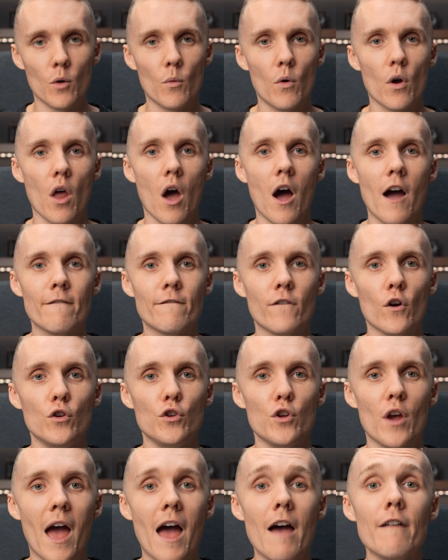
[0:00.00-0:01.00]
on what iPhone
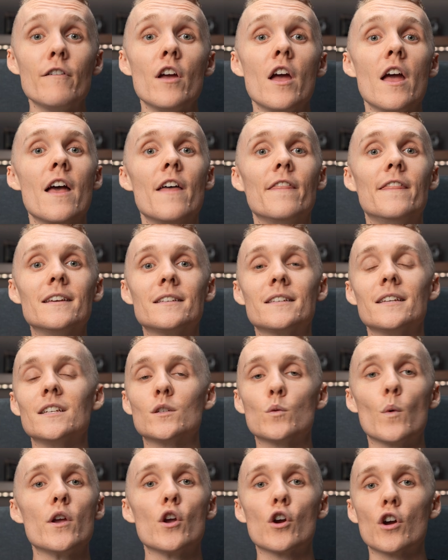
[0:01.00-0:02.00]
you have, this
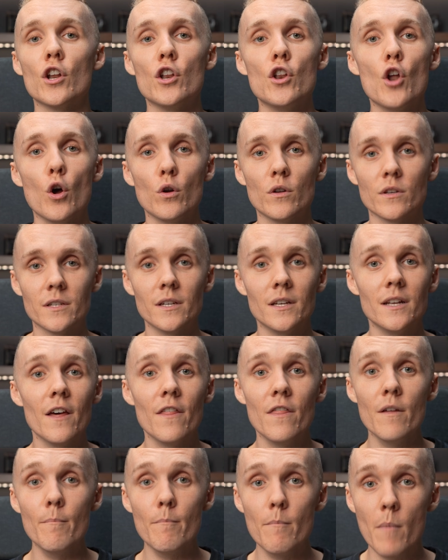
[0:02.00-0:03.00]
is where you're going to notice
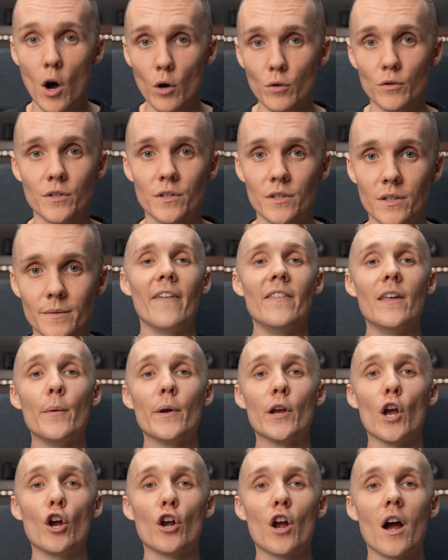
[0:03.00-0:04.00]
it the most. And there we
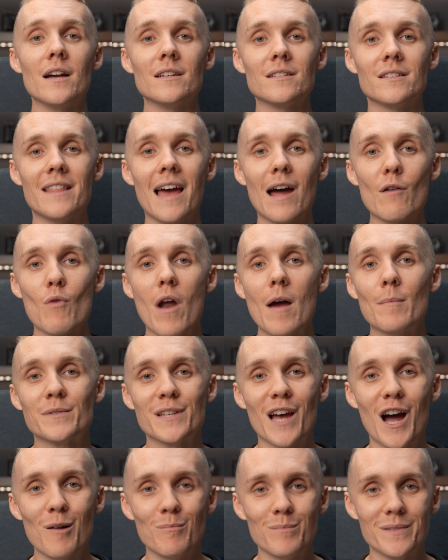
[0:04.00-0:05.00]
go, guys. That wraps
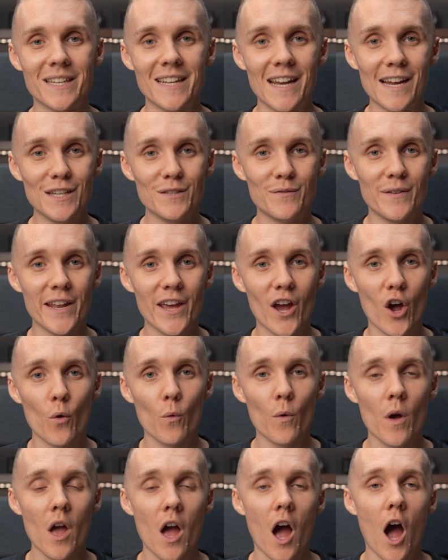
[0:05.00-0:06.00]
up today's video.
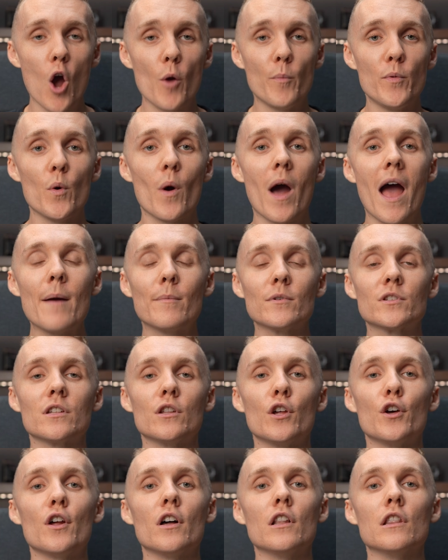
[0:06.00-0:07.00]
I hope you were able to
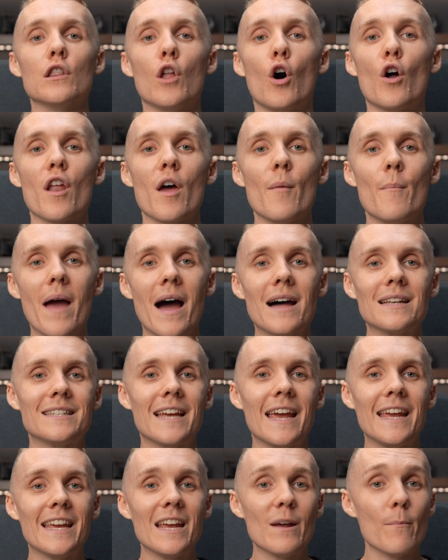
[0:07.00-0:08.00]
learn a lot about
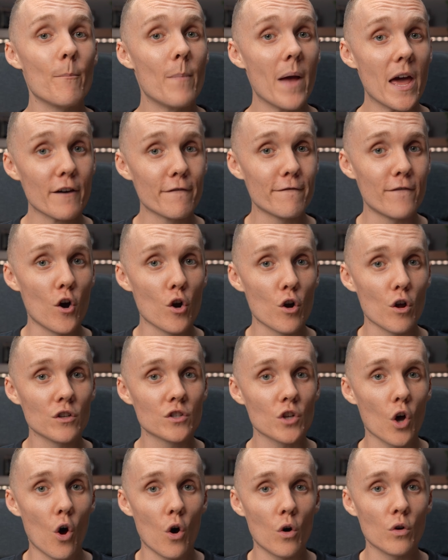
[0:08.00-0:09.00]
taking better
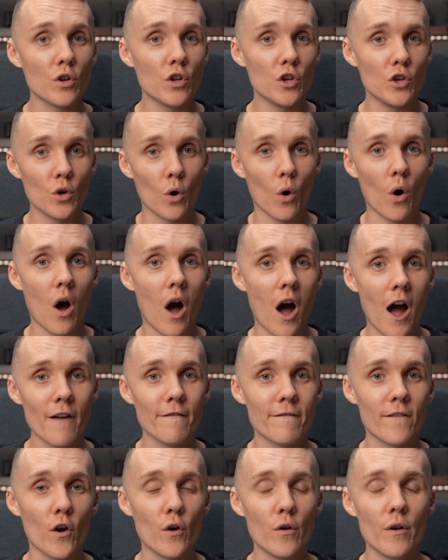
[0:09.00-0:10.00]
photos on your
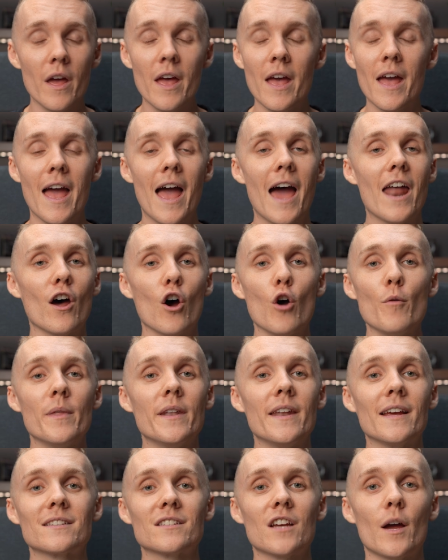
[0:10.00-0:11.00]
iPhone. And I hope the
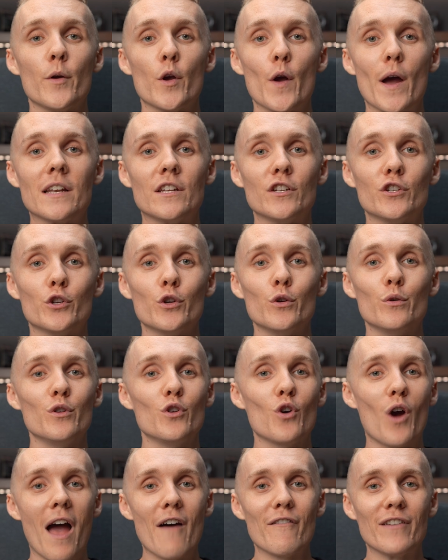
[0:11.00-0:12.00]
next time you go out to shoot,
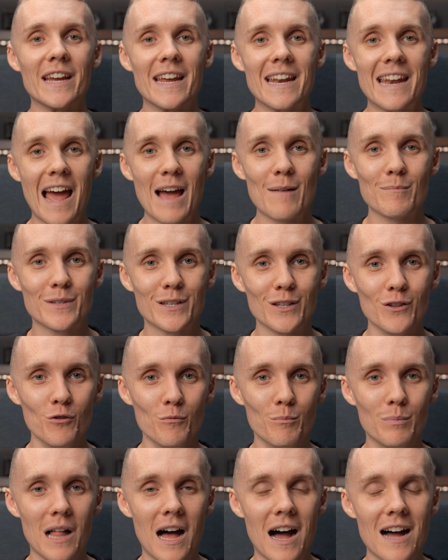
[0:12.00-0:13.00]
you're having an
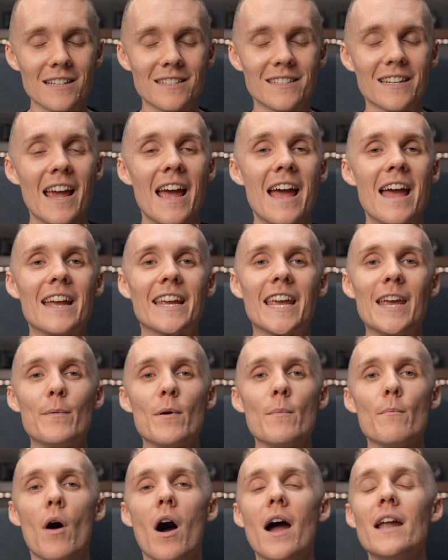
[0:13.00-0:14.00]
absolute blast. Keep
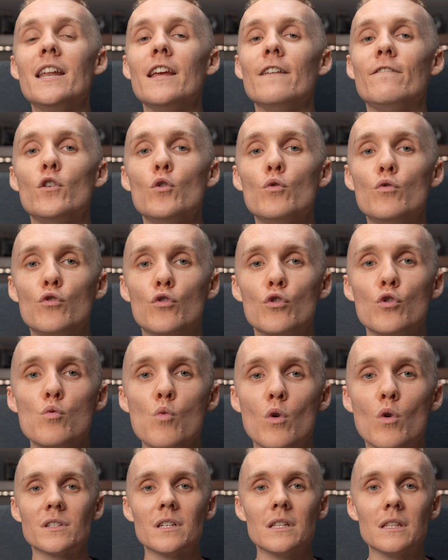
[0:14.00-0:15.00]
in mind, if you do
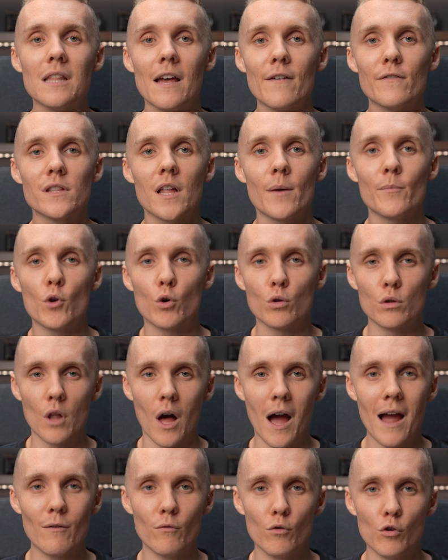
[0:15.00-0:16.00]
to level up your
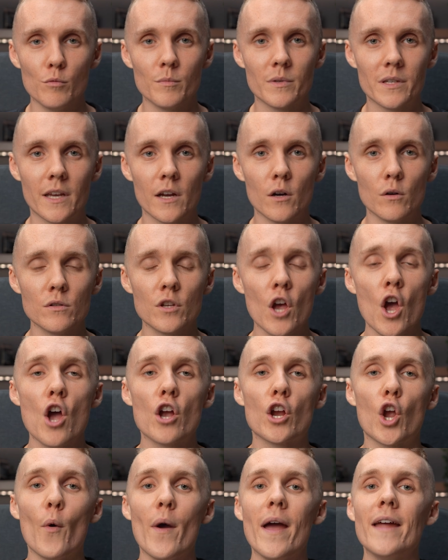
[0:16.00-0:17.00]
Lightroom skills,
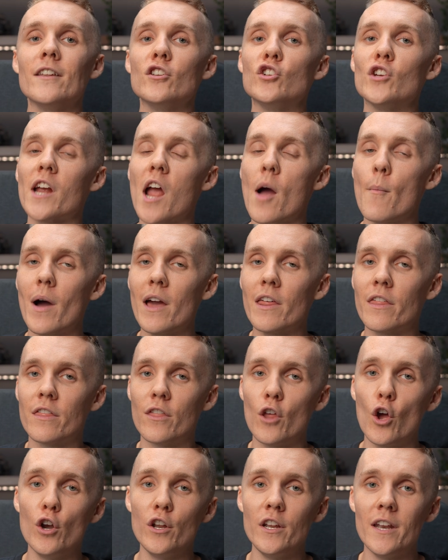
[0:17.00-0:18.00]
go ahead and check out my
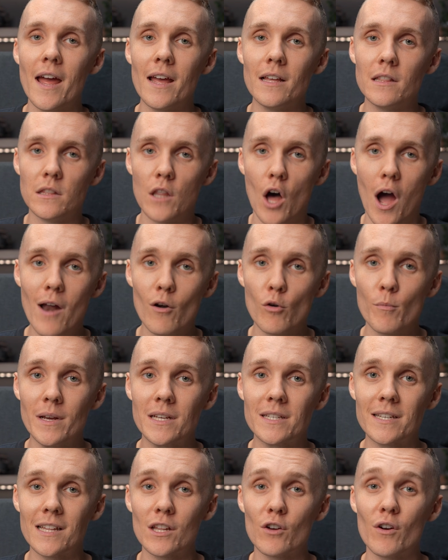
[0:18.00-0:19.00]
30-day Lightroom
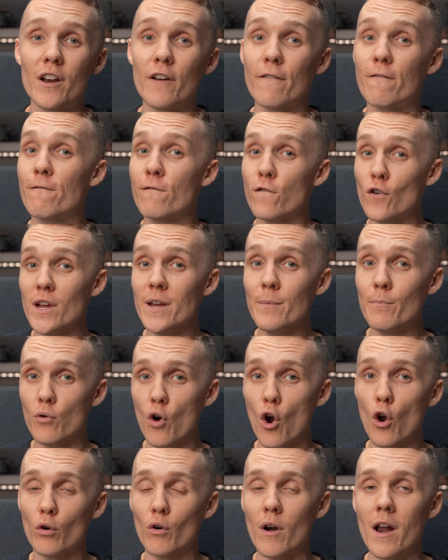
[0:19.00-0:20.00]
Accelerator free
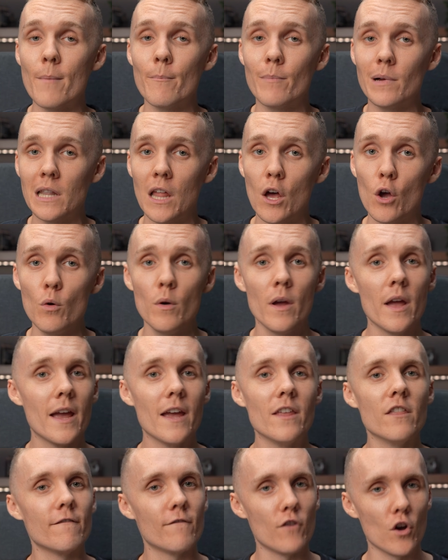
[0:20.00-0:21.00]
program below
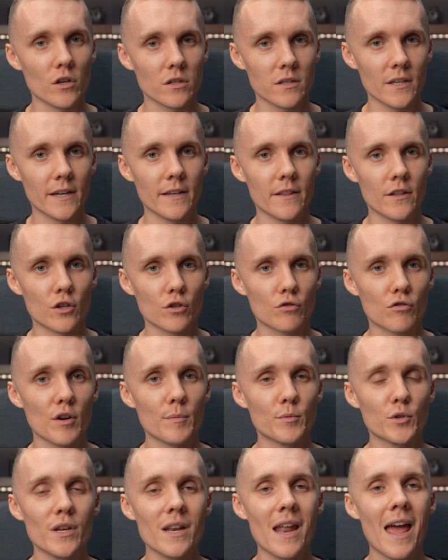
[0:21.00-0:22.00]
in the first link in the
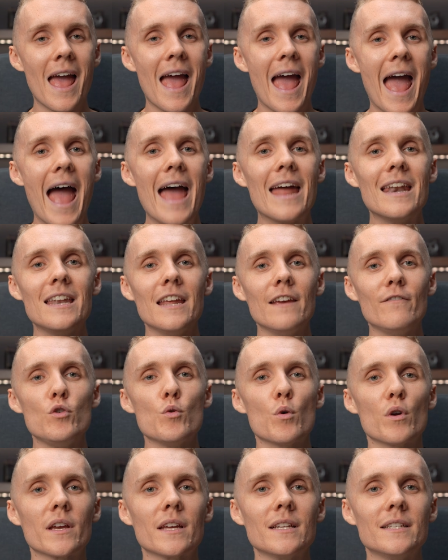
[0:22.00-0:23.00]
description. And if you
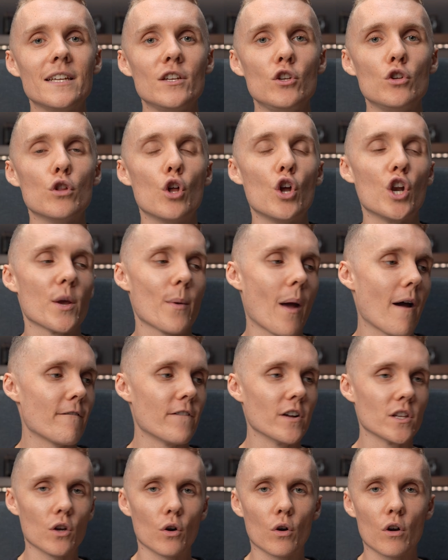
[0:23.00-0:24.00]
want to continue learning about
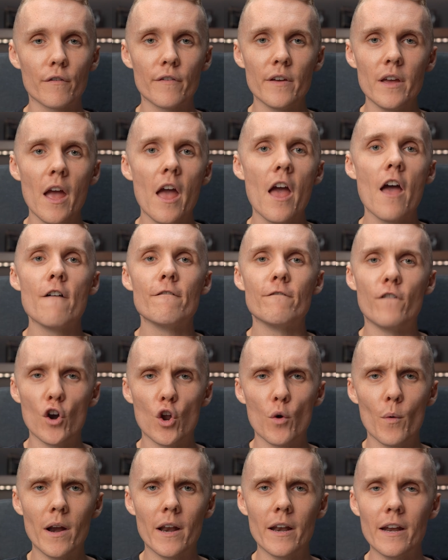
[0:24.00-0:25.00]
photography,
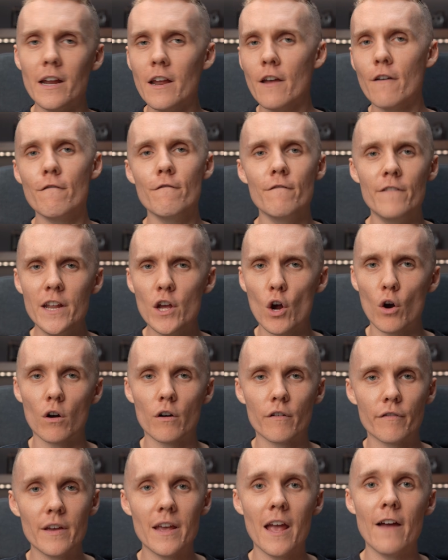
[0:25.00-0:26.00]
photo editing,
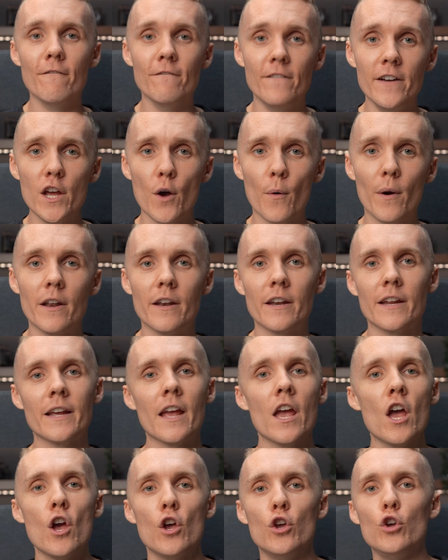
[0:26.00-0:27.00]
videography, and video editing,
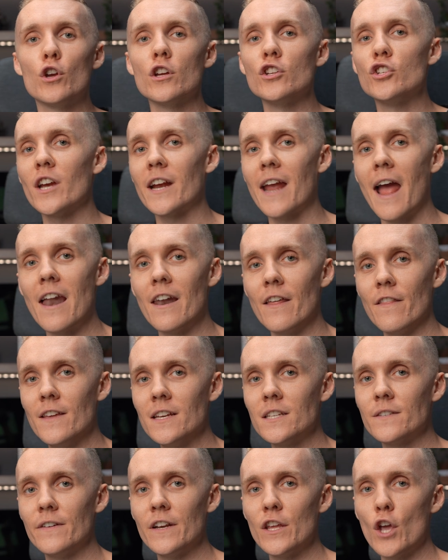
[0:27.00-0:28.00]
you can check out
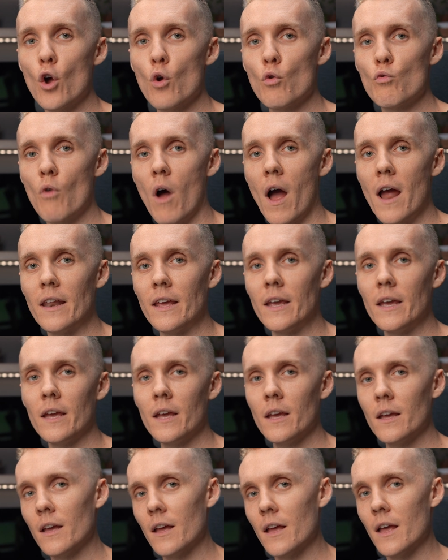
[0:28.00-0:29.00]
this video right
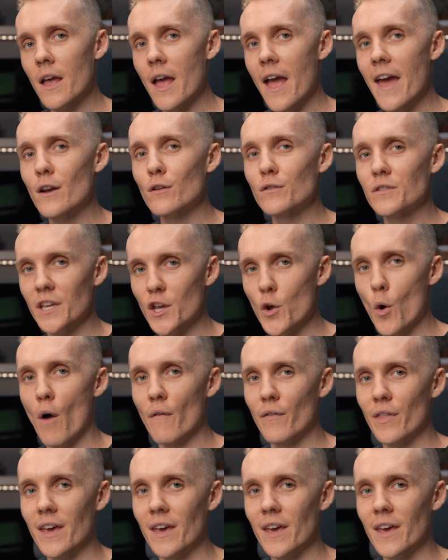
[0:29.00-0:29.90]
here, and I'll see you over